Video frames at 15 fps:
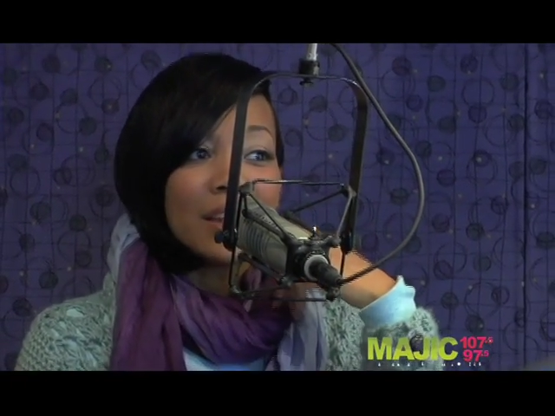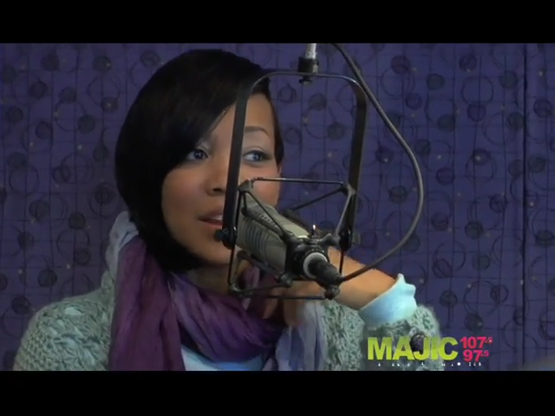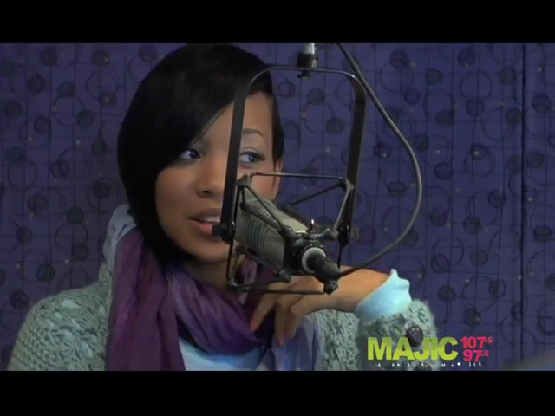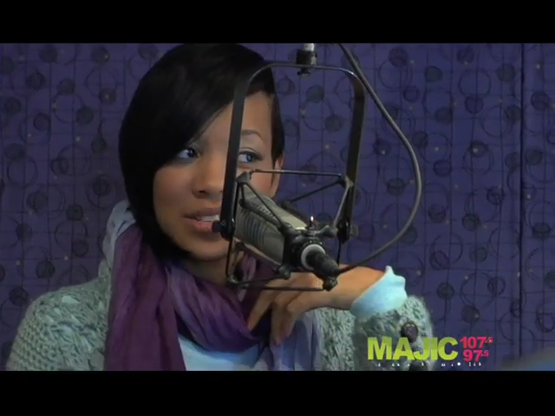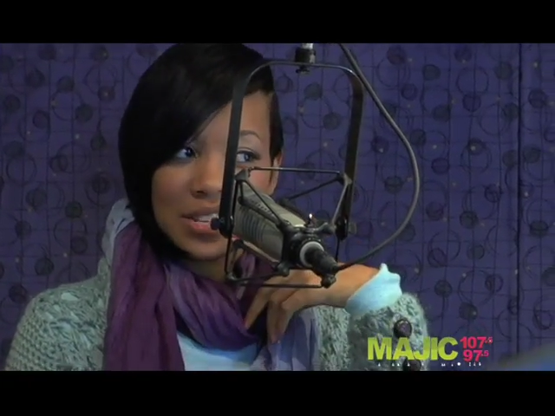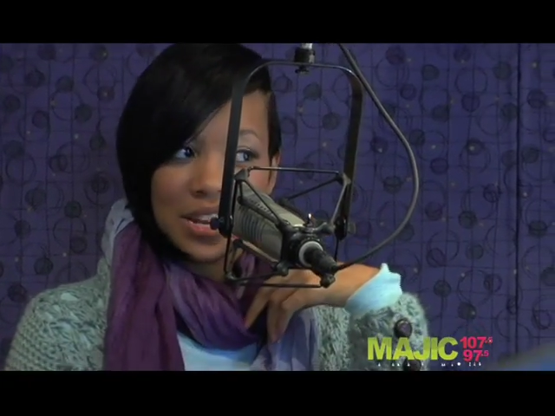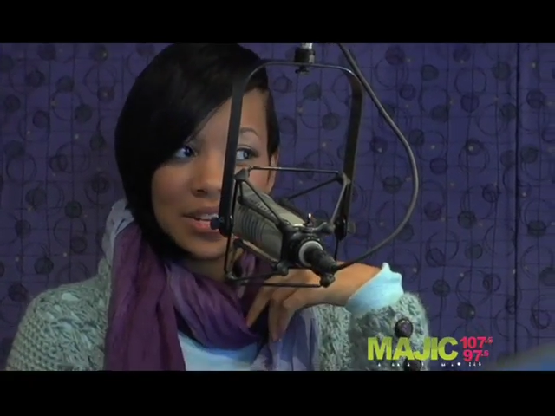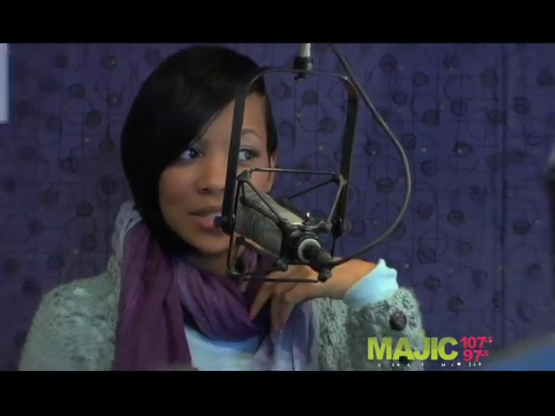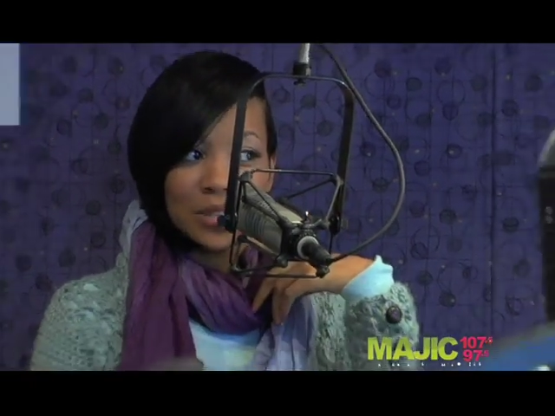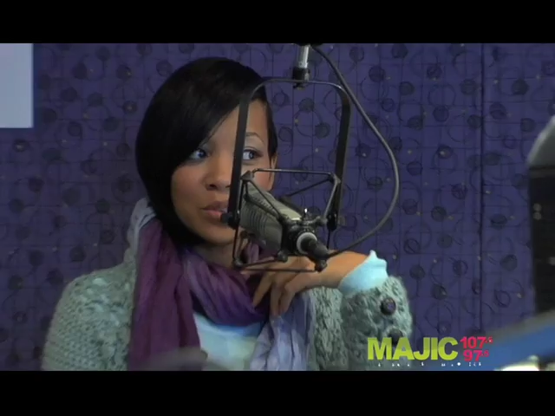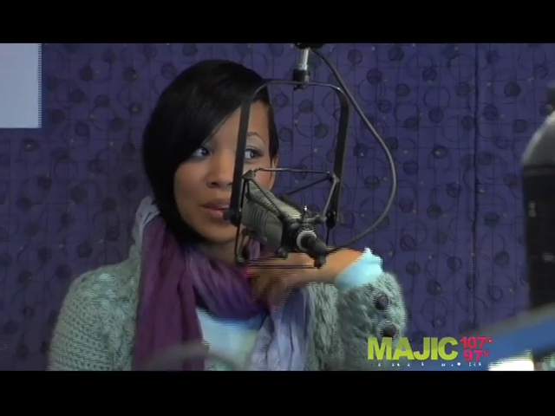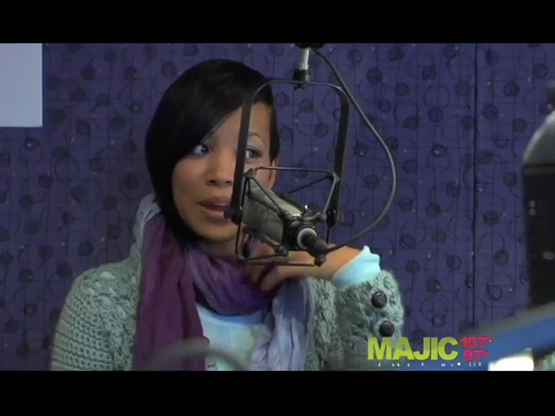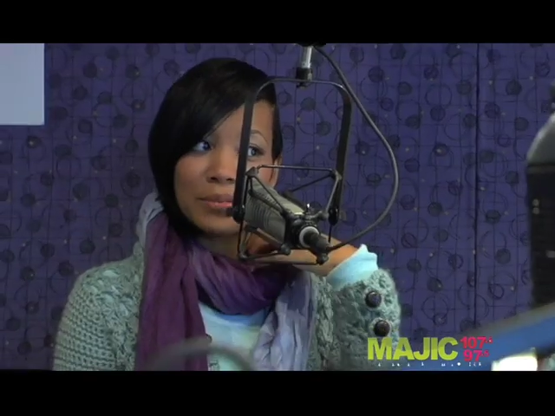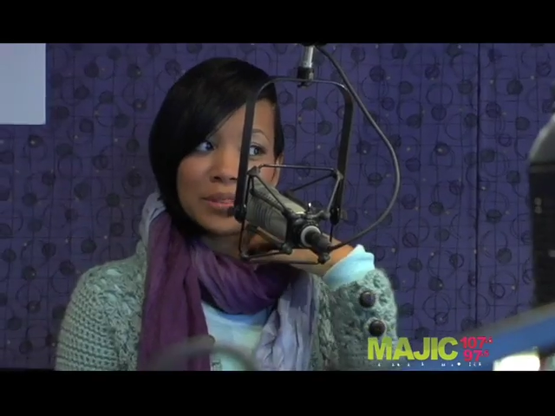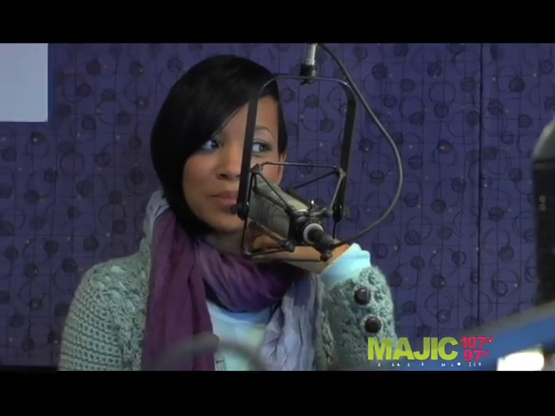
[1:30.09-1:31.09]
Okay. Yes, I do. Okay.
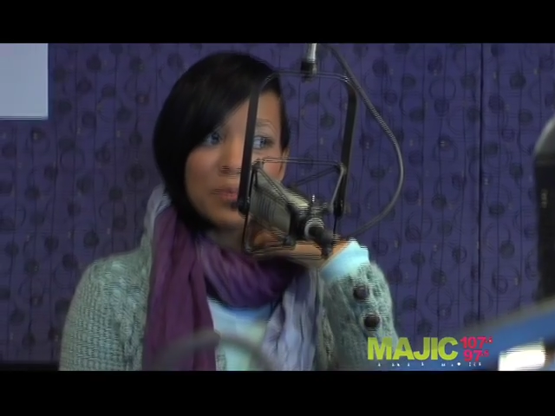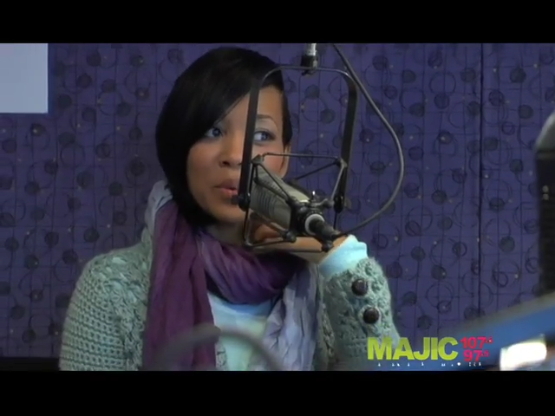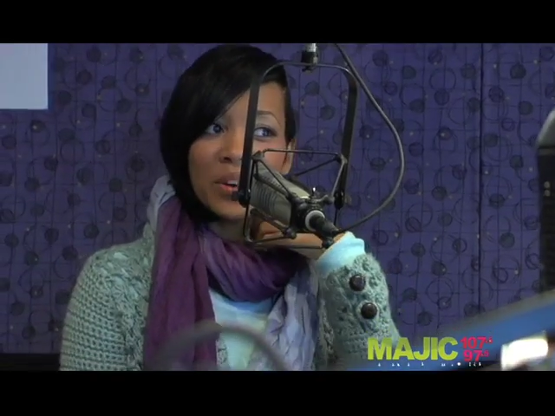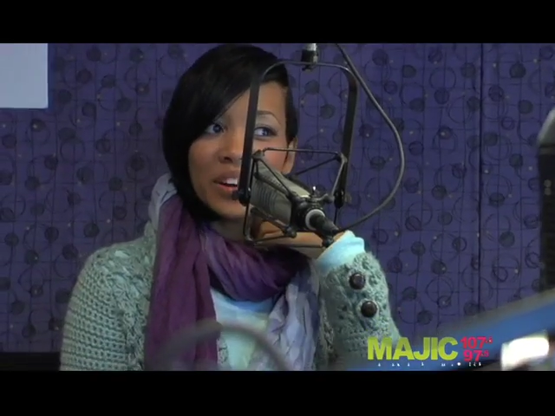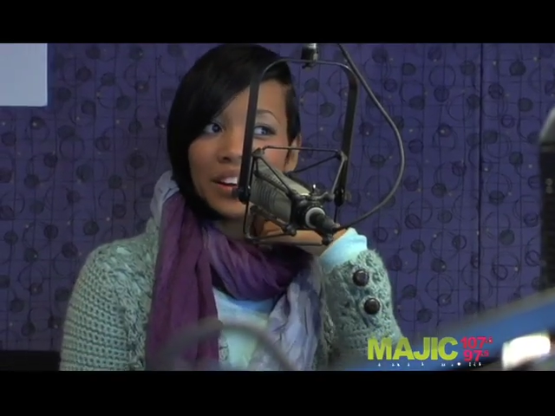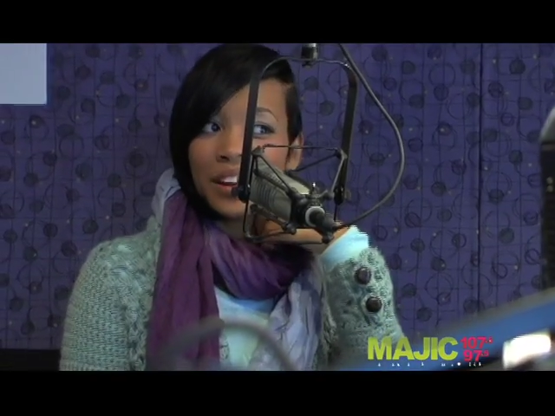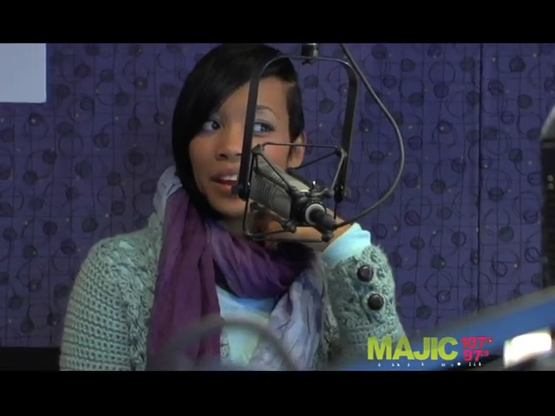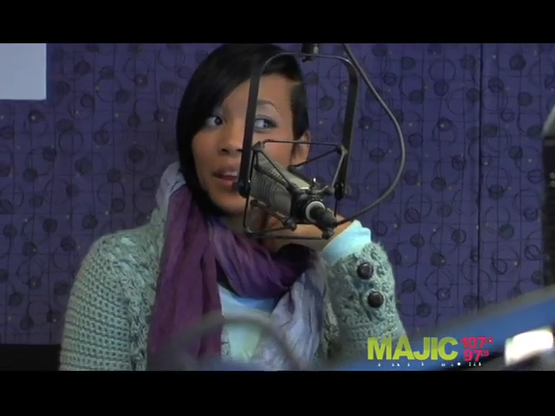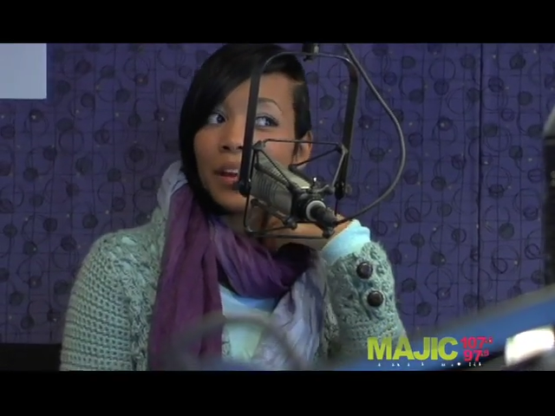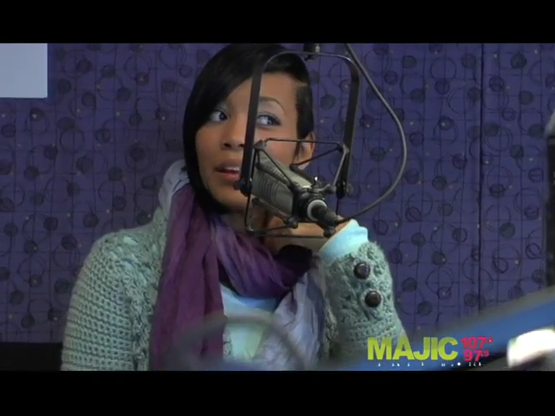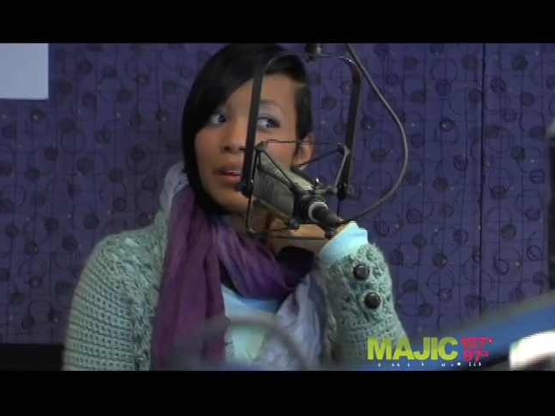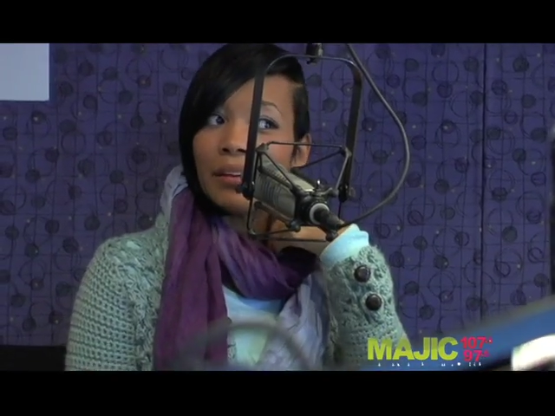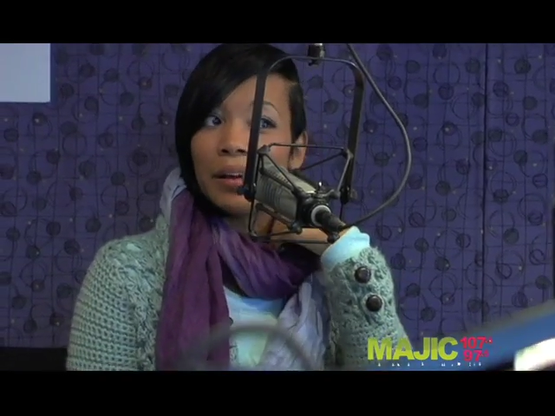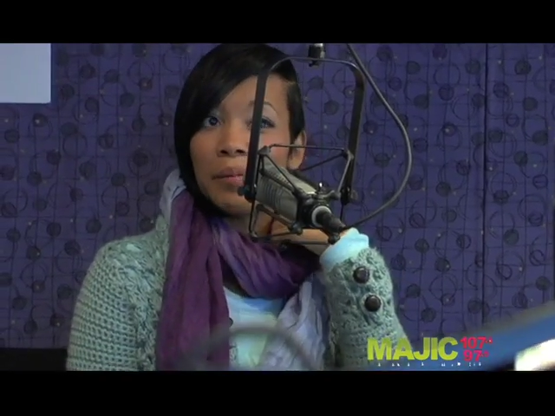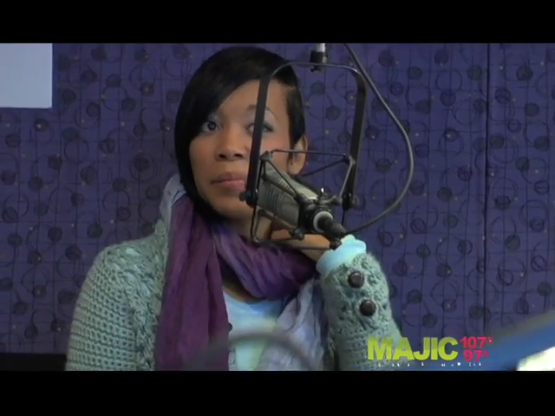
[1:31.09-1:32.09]
I was born in
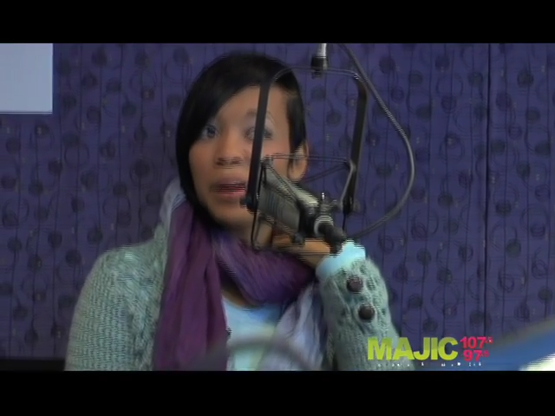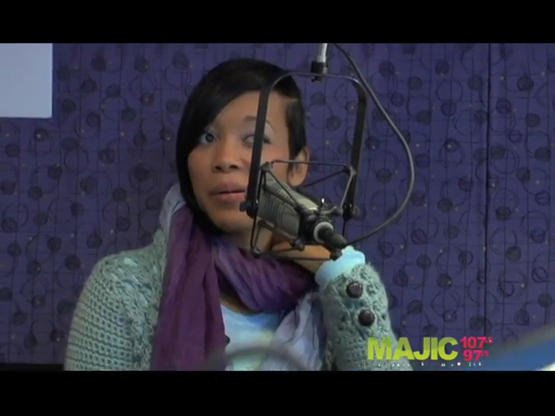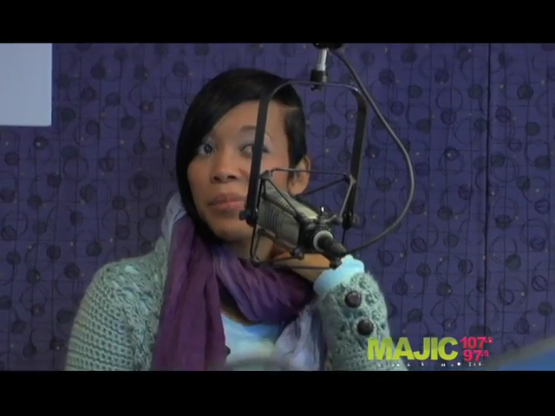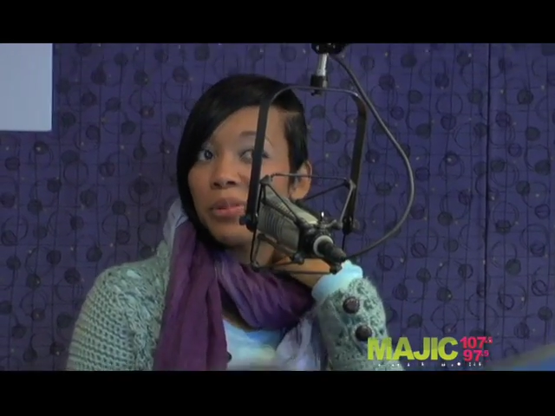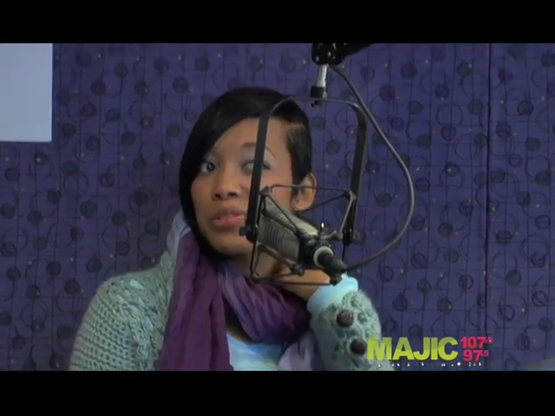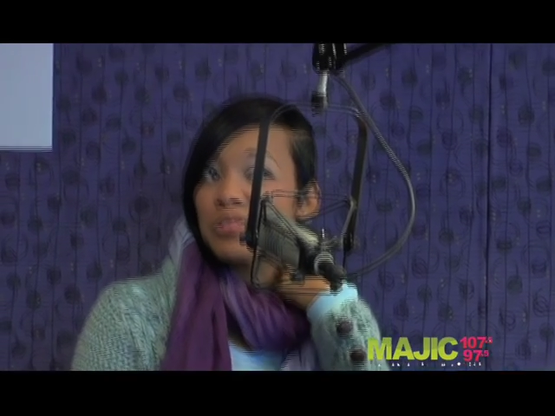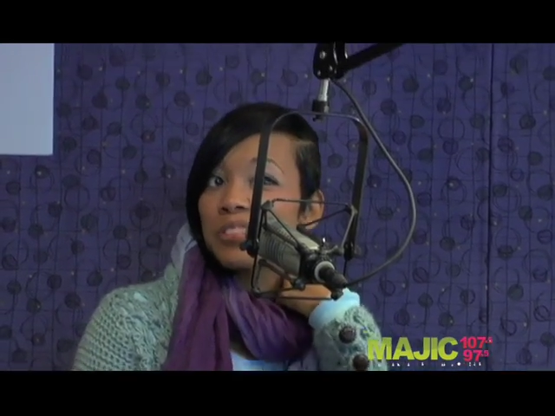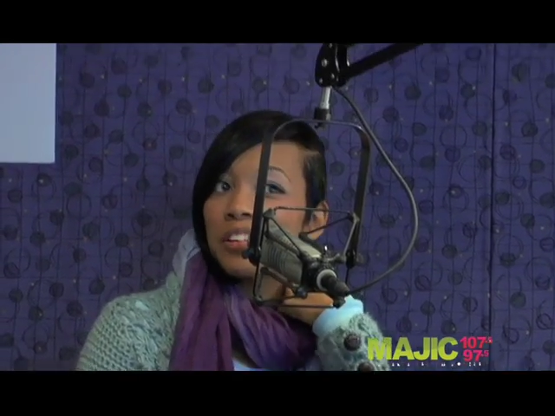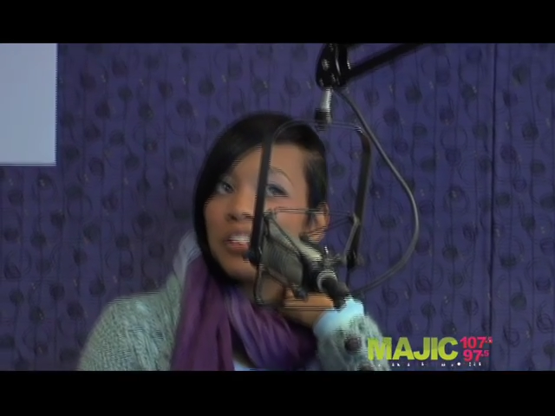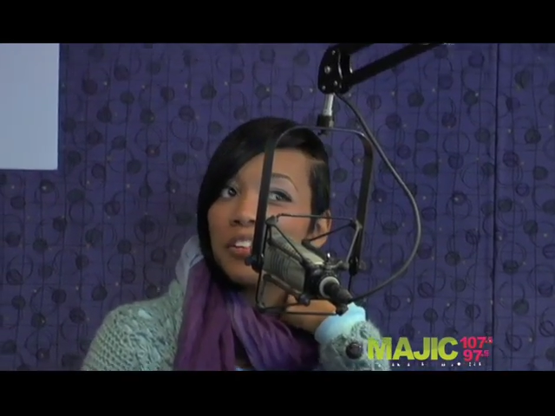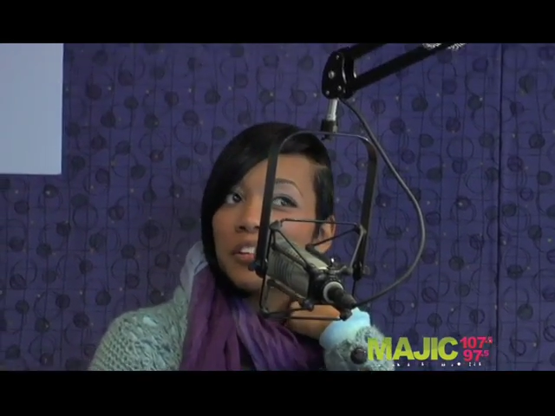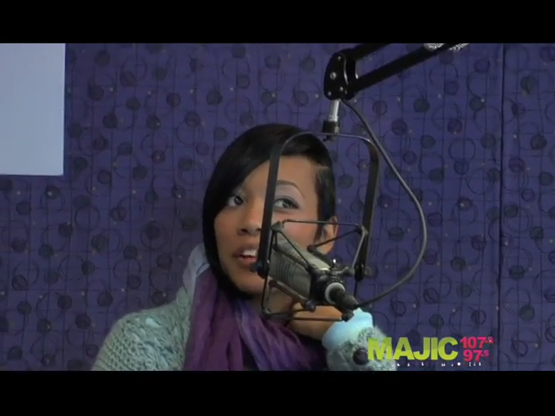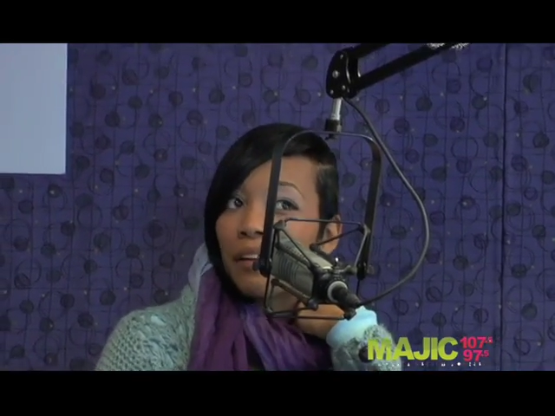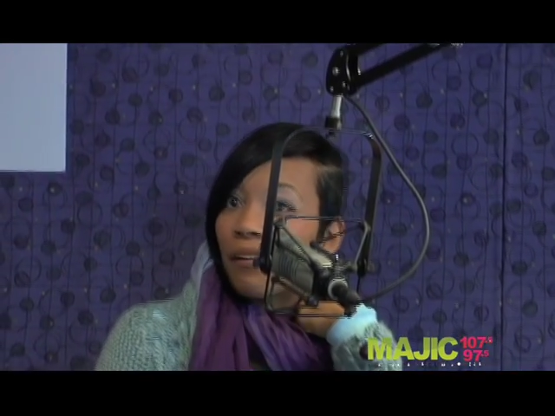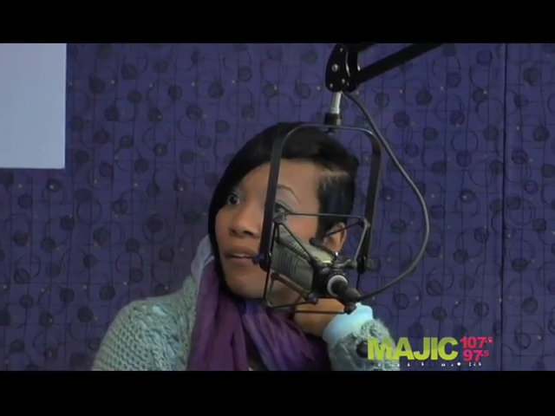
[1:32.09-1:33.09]
80. I'm oh, almost
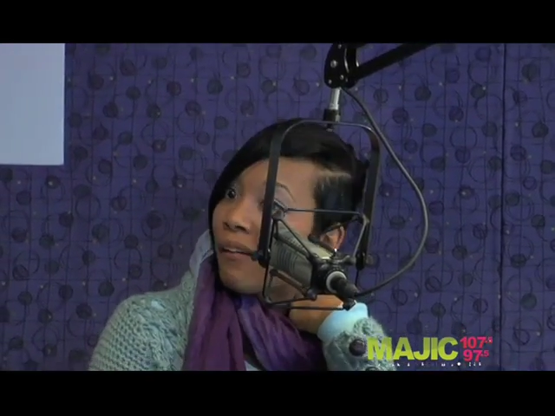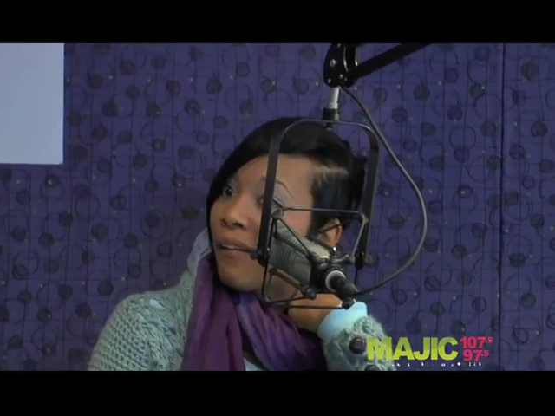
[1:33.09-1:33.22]
30.